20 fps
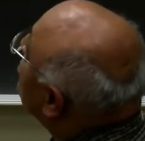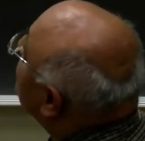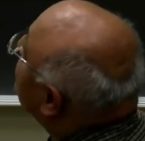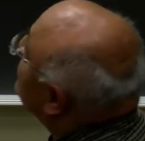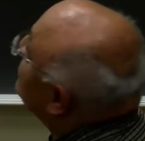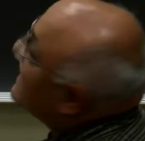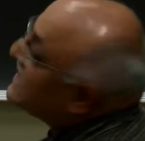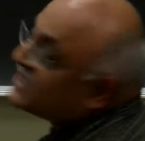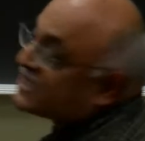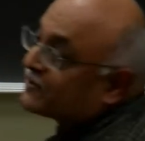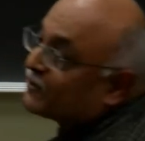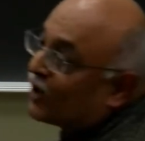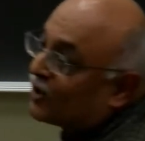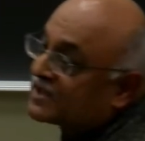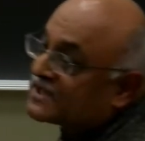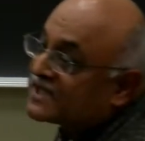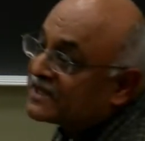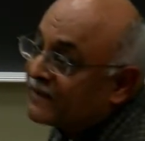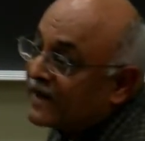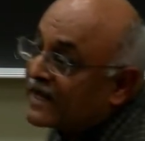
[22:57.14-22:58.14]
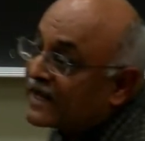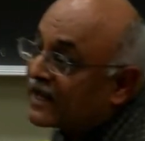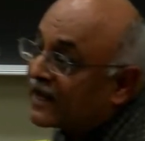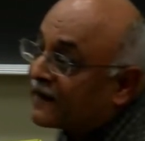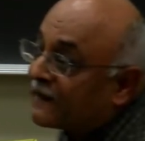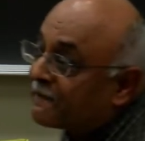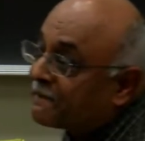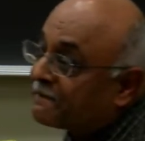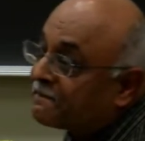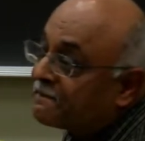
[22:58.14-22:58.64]
of domestic policymaking.
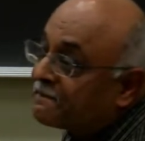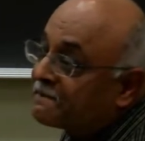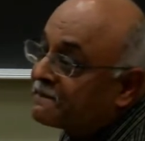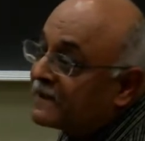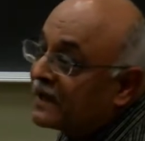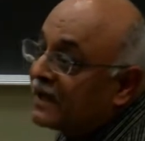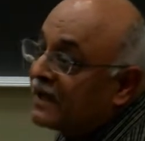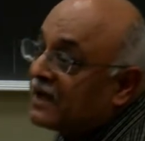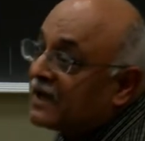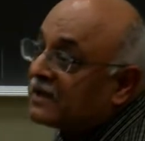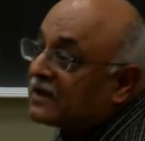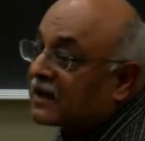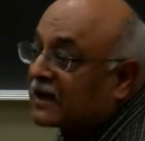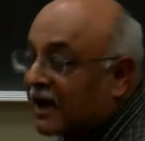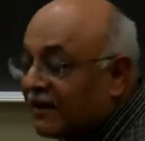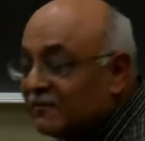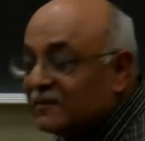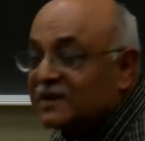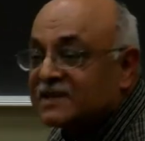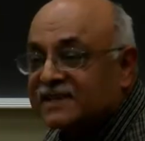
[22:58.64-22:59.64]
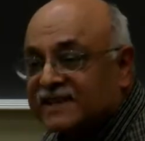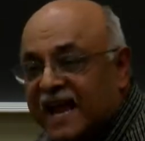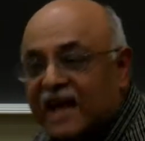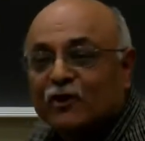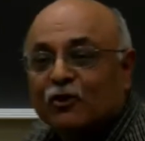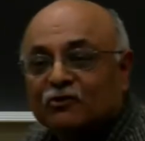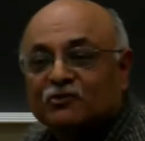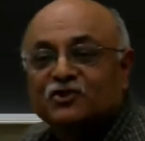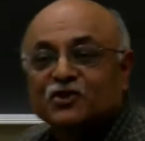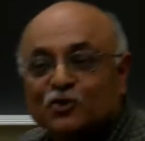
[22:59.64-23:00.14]
The governments
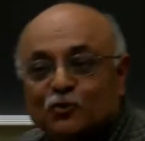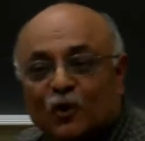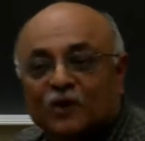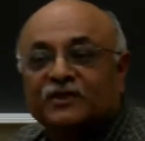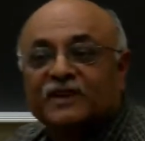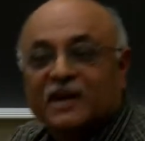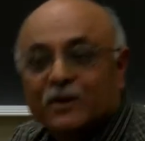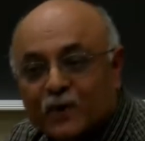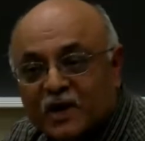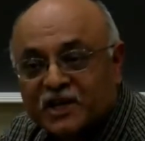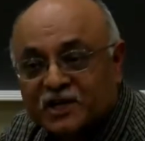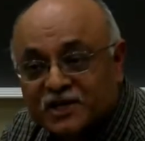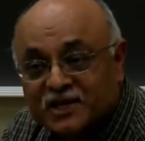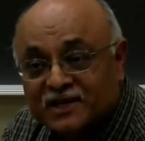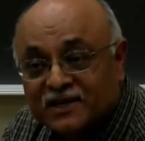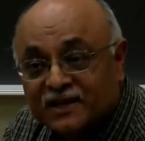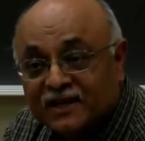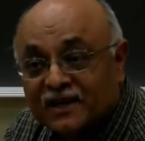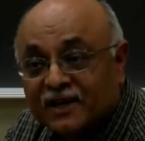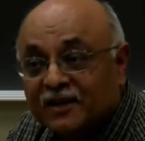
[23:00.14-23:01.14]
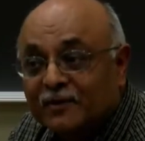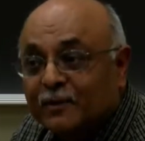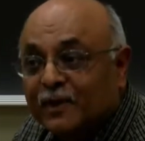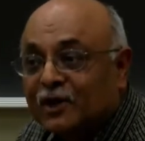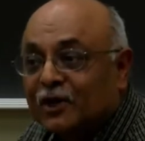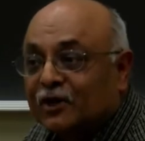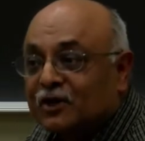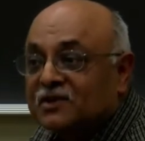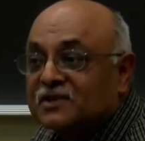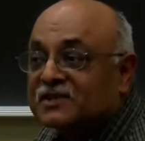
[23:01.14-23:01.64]
cannot do what they wish
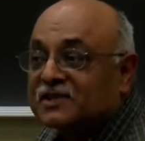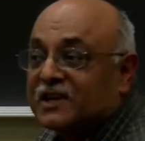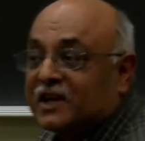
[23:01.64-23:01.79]
because